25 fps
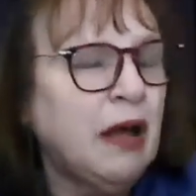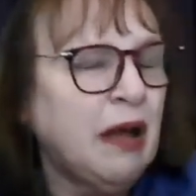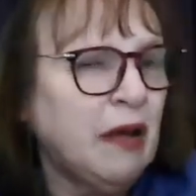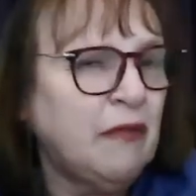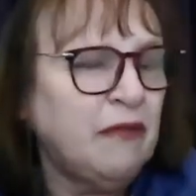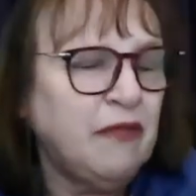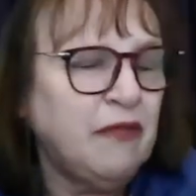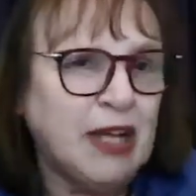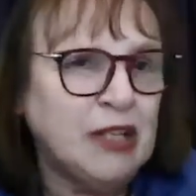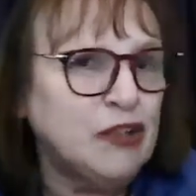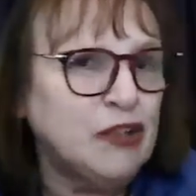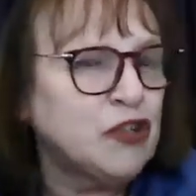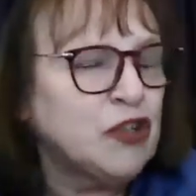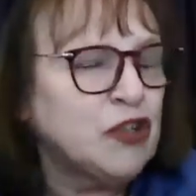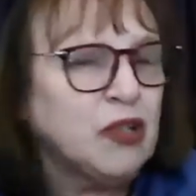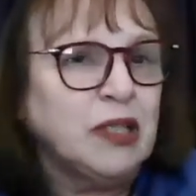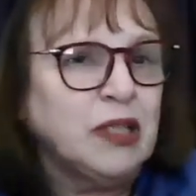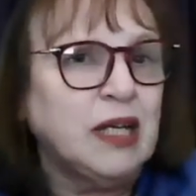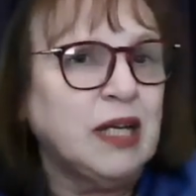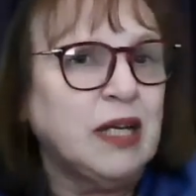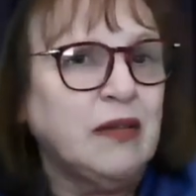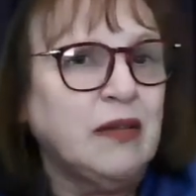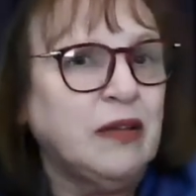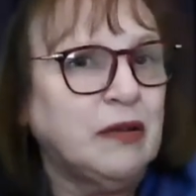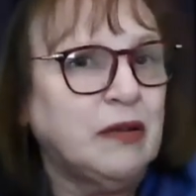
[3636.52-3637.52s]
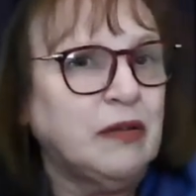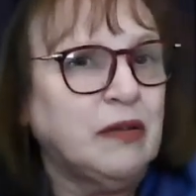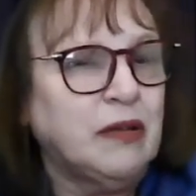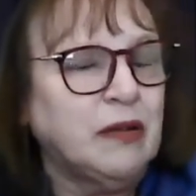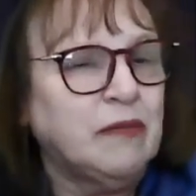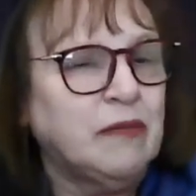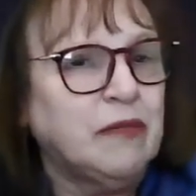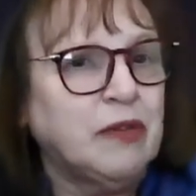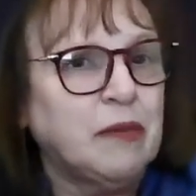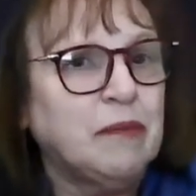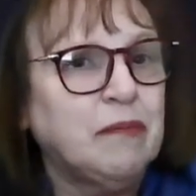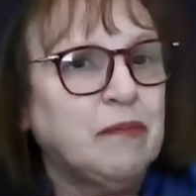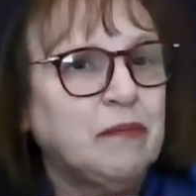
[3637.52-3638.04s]
eventually
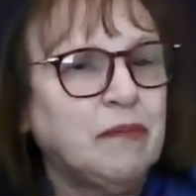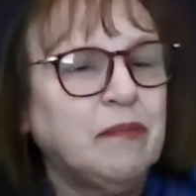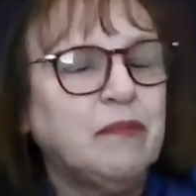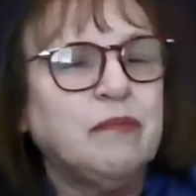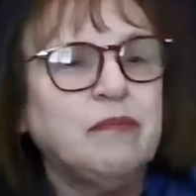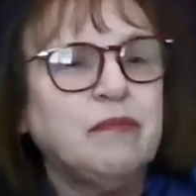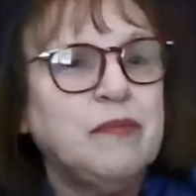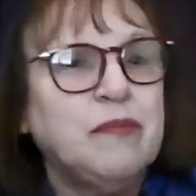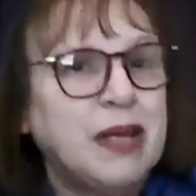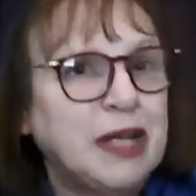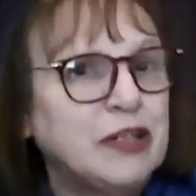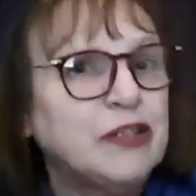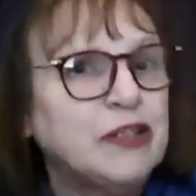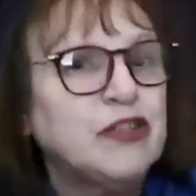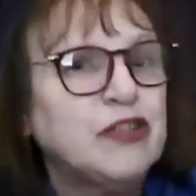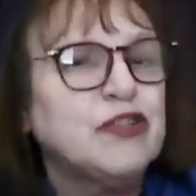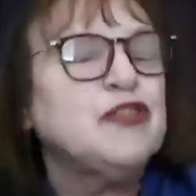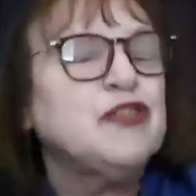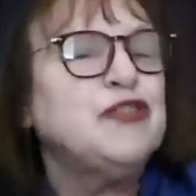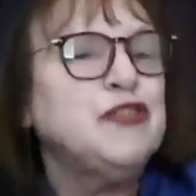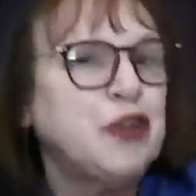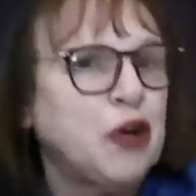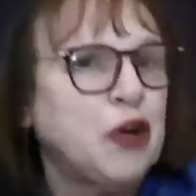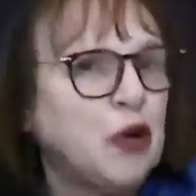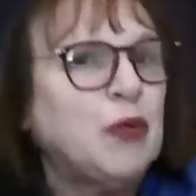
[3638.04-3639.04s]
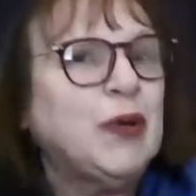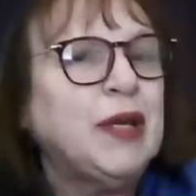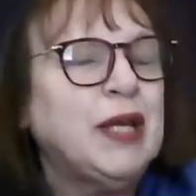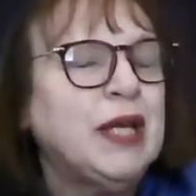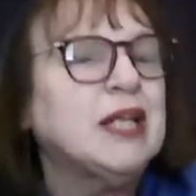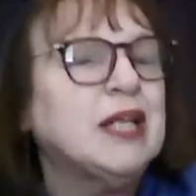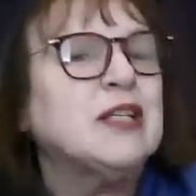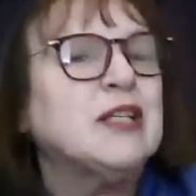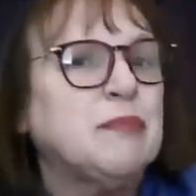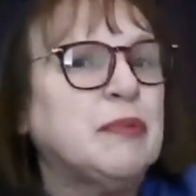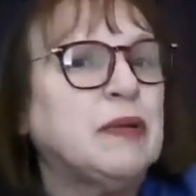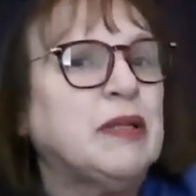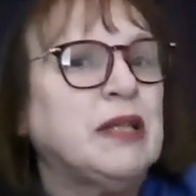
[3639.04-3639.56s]
the minister, knowing
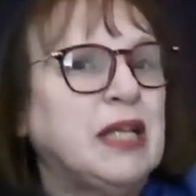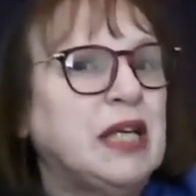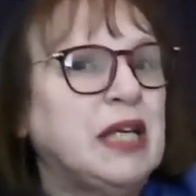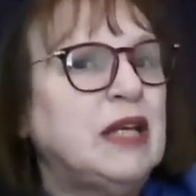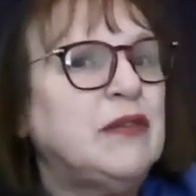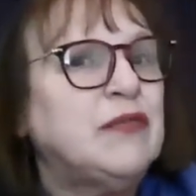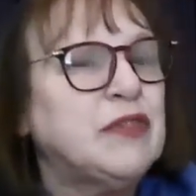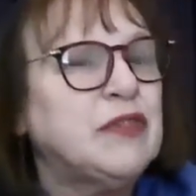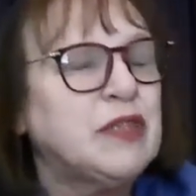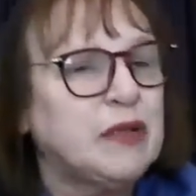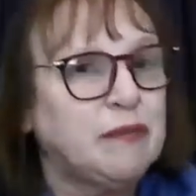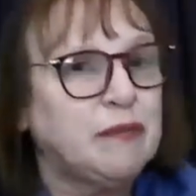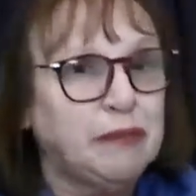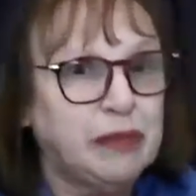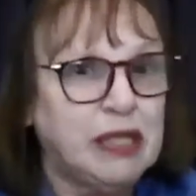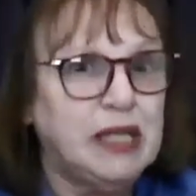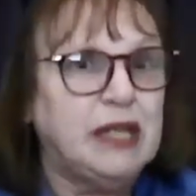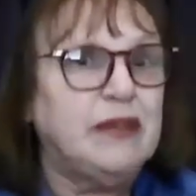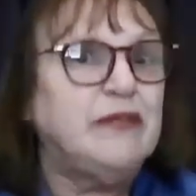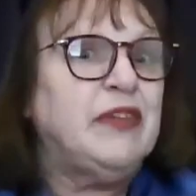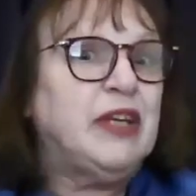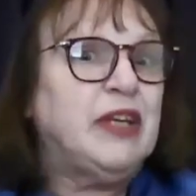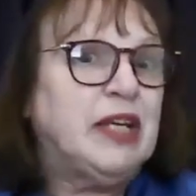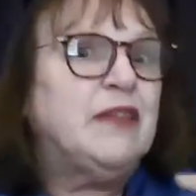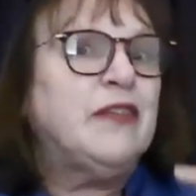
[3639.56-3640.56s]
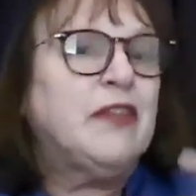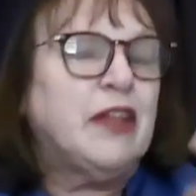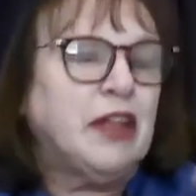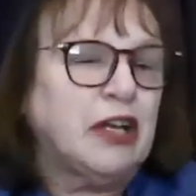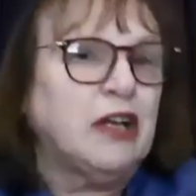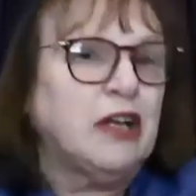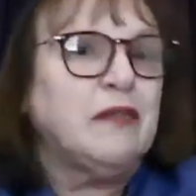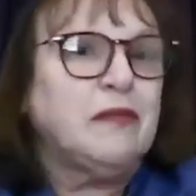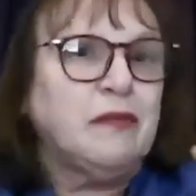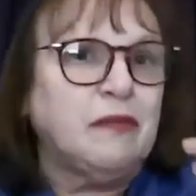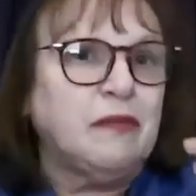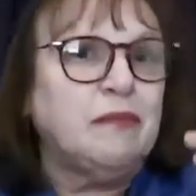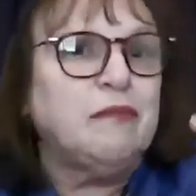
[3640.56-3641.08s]
his beliefs, believing in the
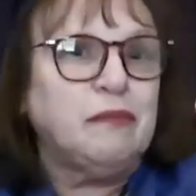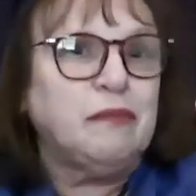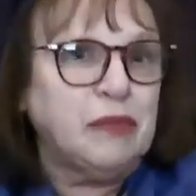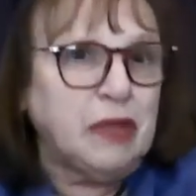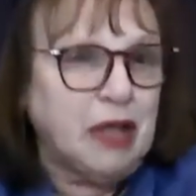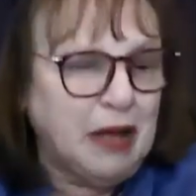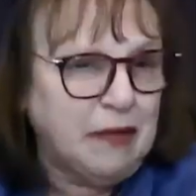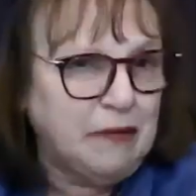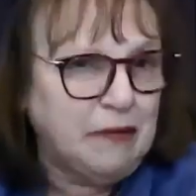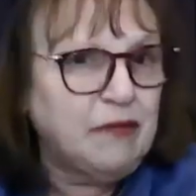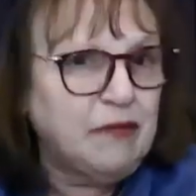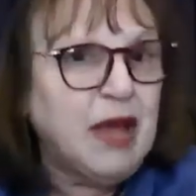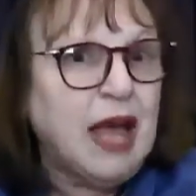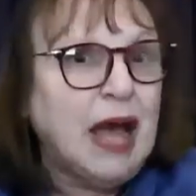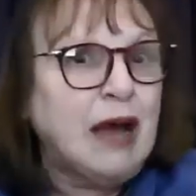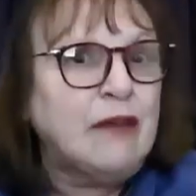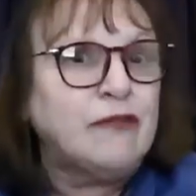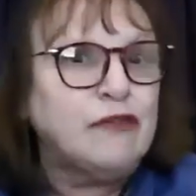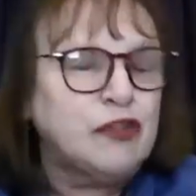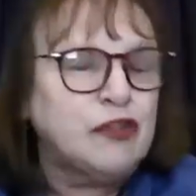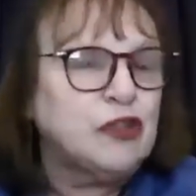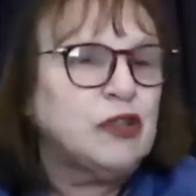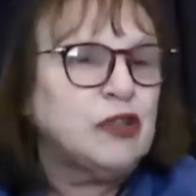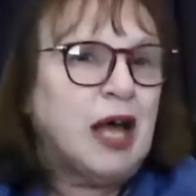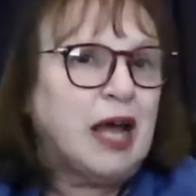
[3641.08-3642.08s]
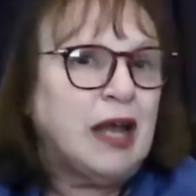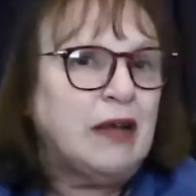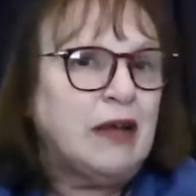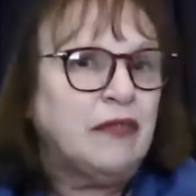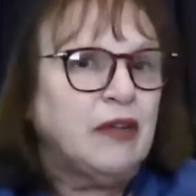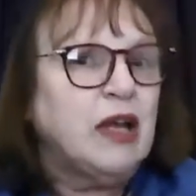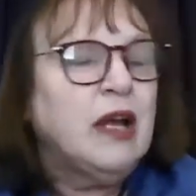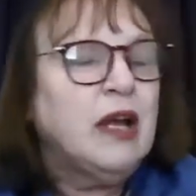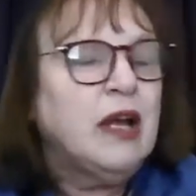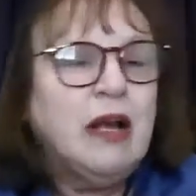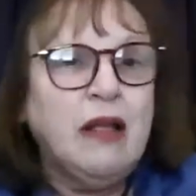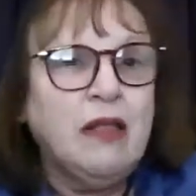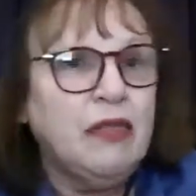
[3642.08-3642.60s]
afterlife,
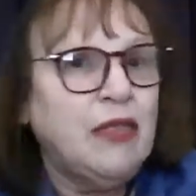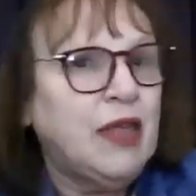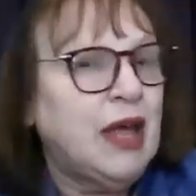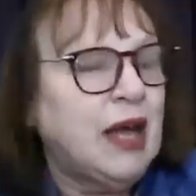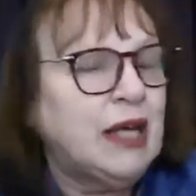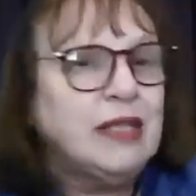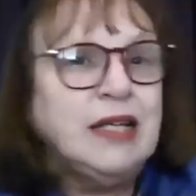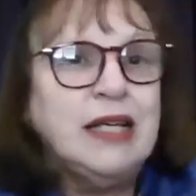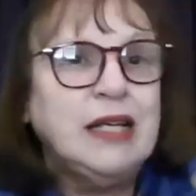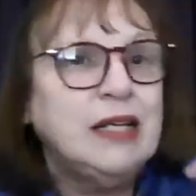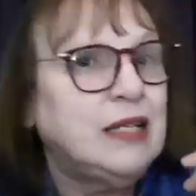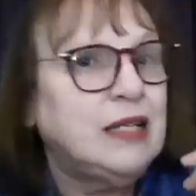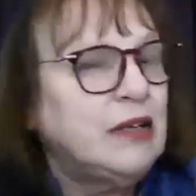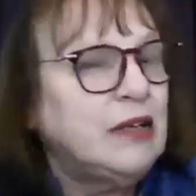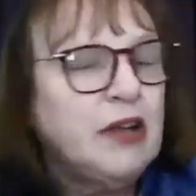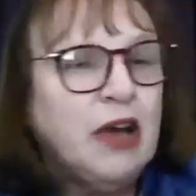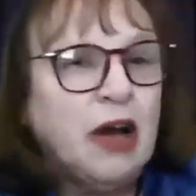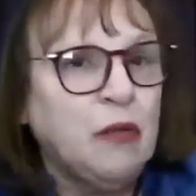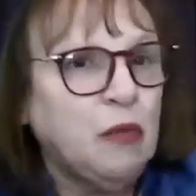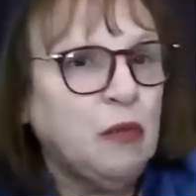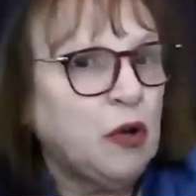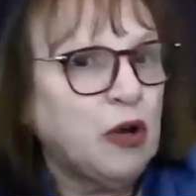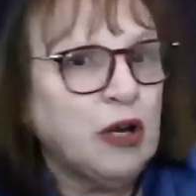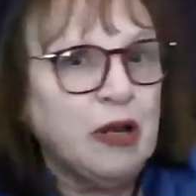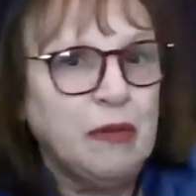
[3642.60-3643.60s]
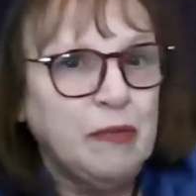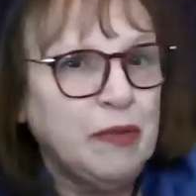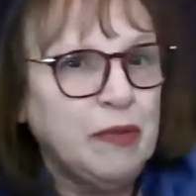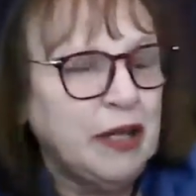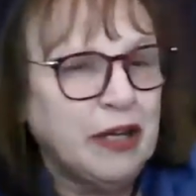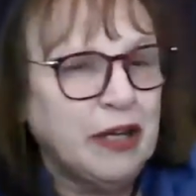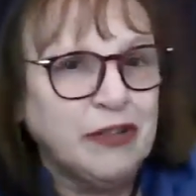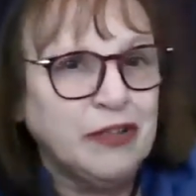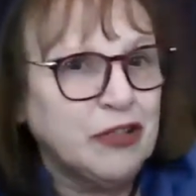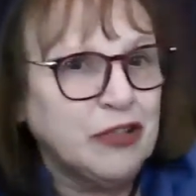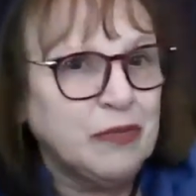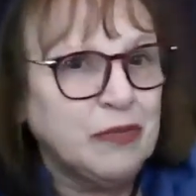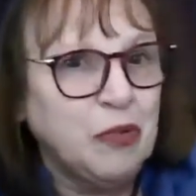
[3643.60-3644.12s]
that he did not want to be
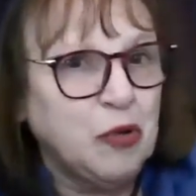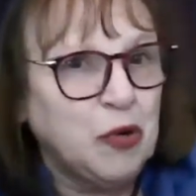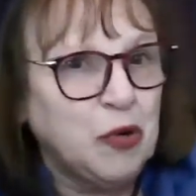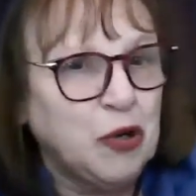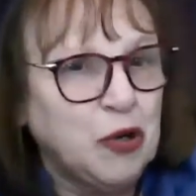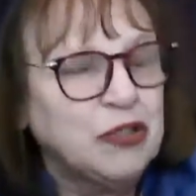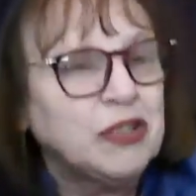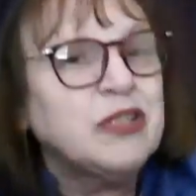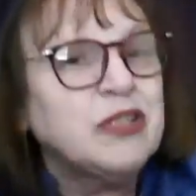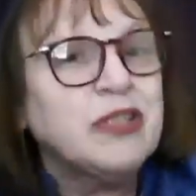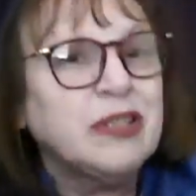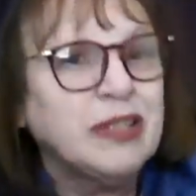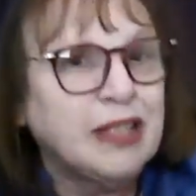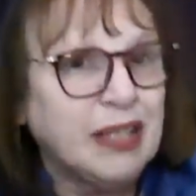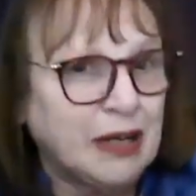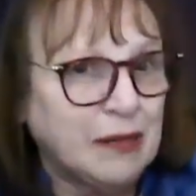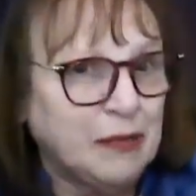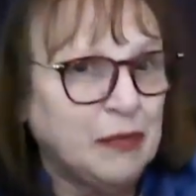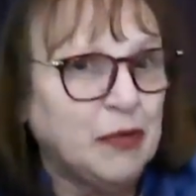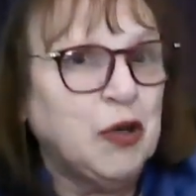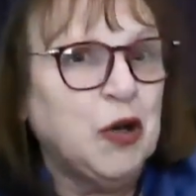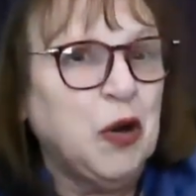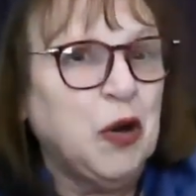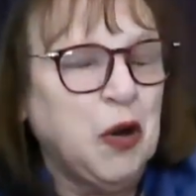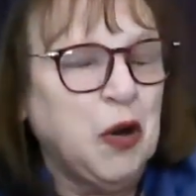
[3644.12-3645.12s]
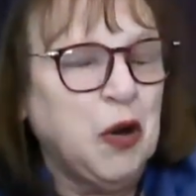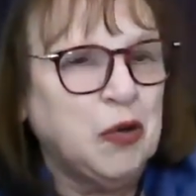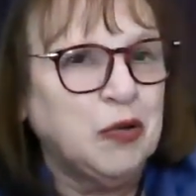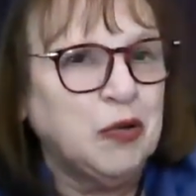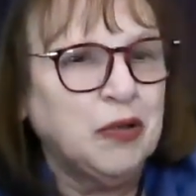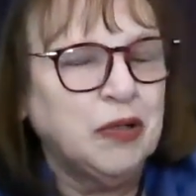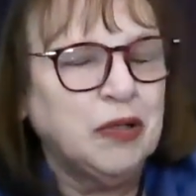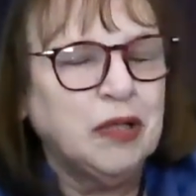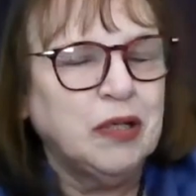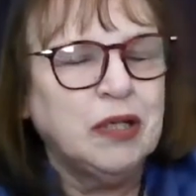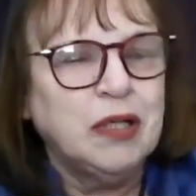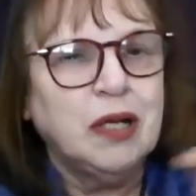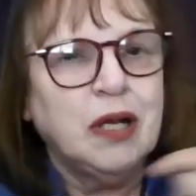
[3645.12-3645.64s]
on supports, let him
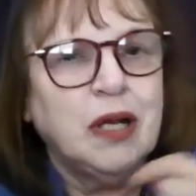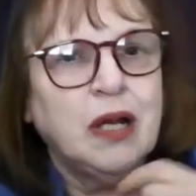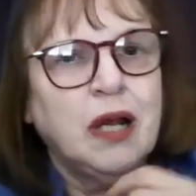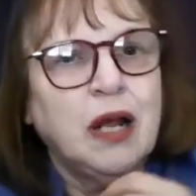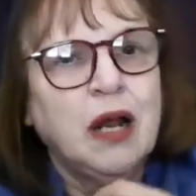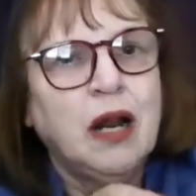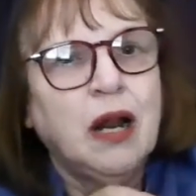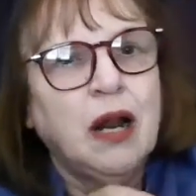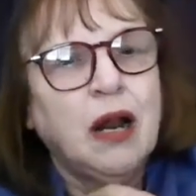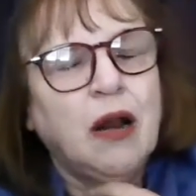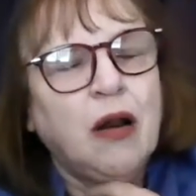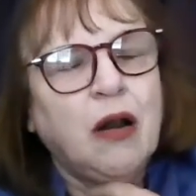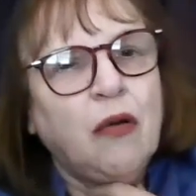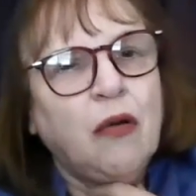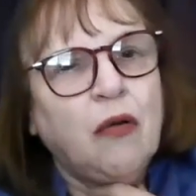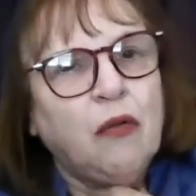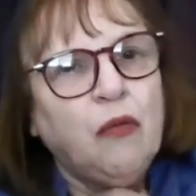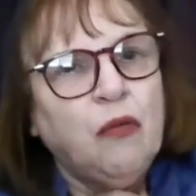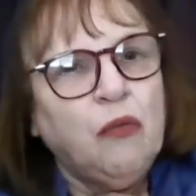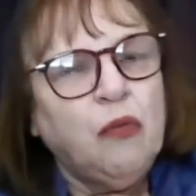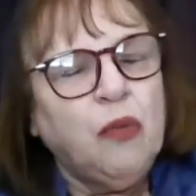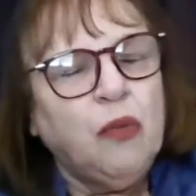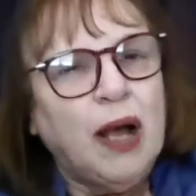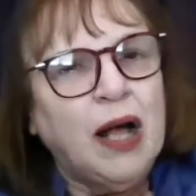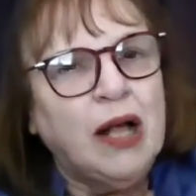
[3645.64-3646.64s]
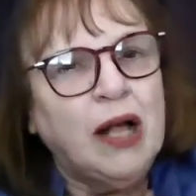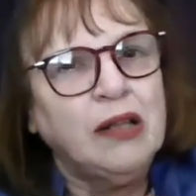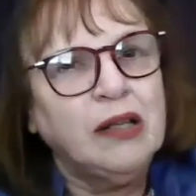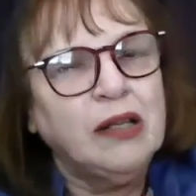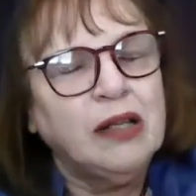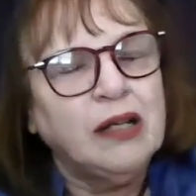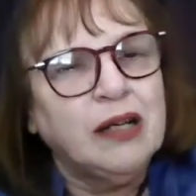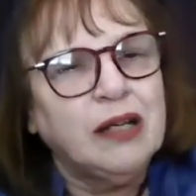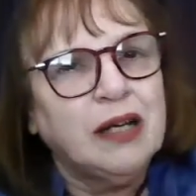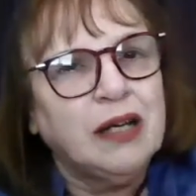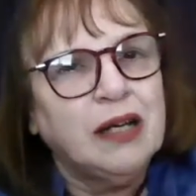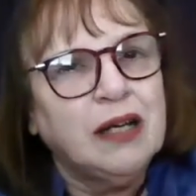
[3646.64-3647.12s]
go. Well,